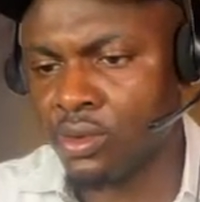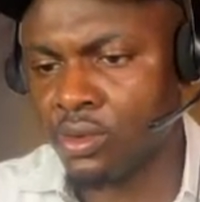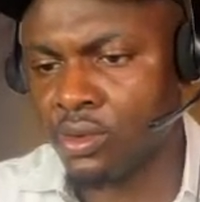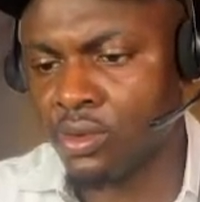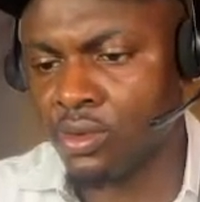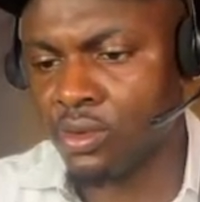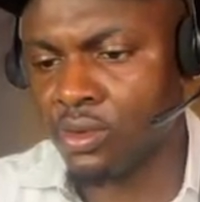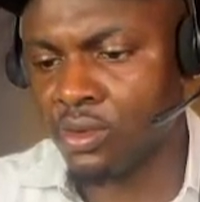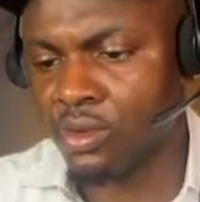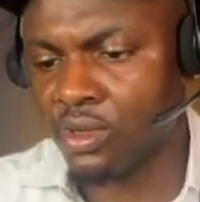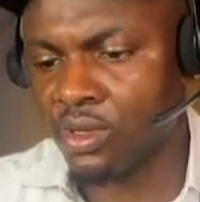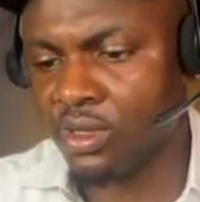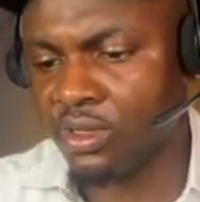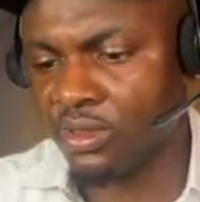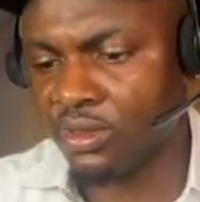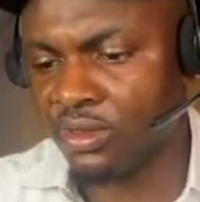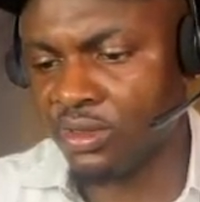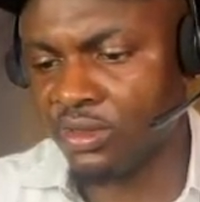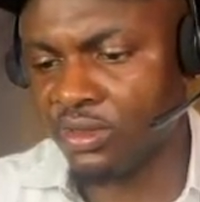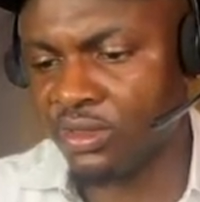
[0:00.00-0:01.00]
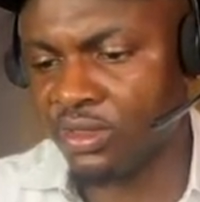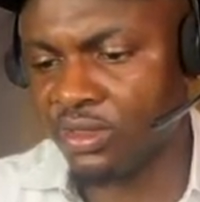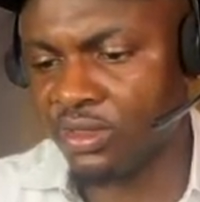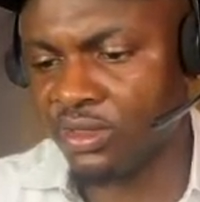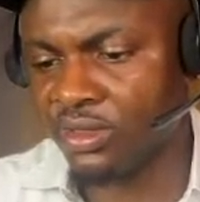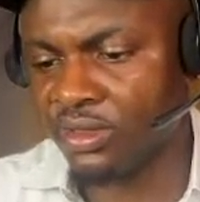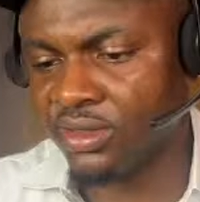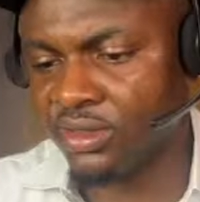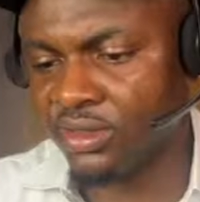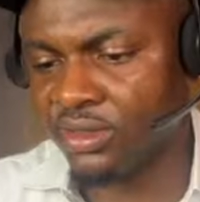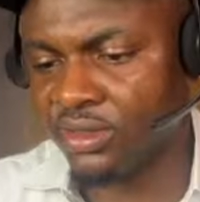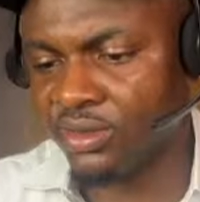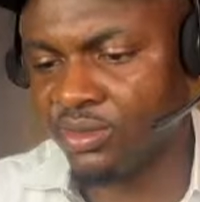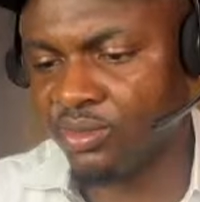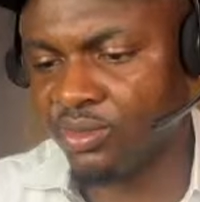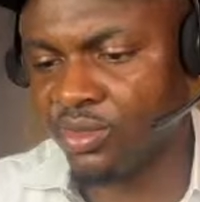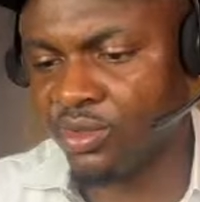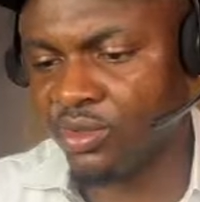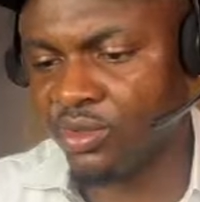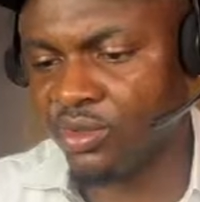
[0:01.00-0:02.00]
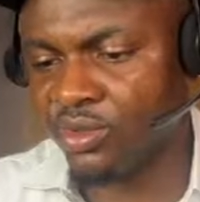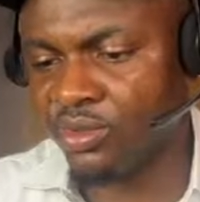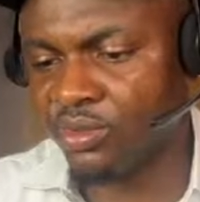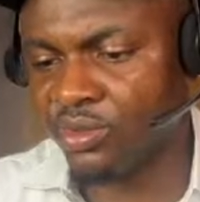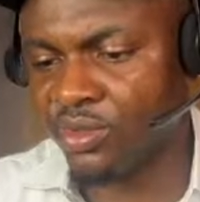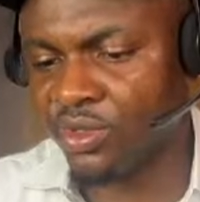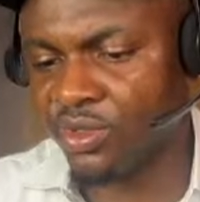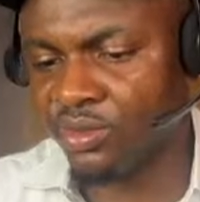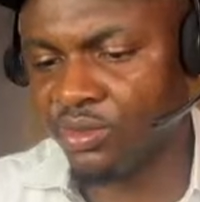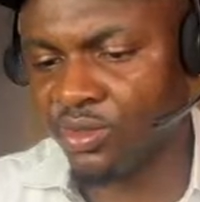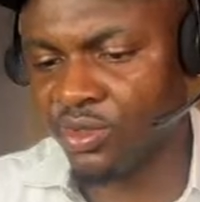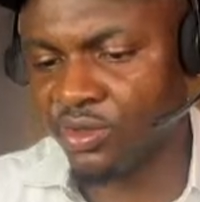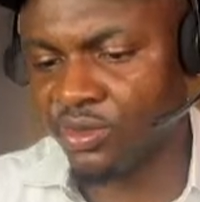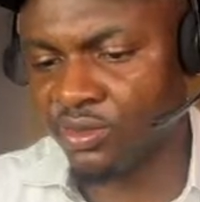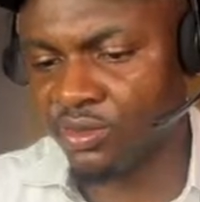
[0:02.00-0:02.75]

Ah, they said it's below the minimum.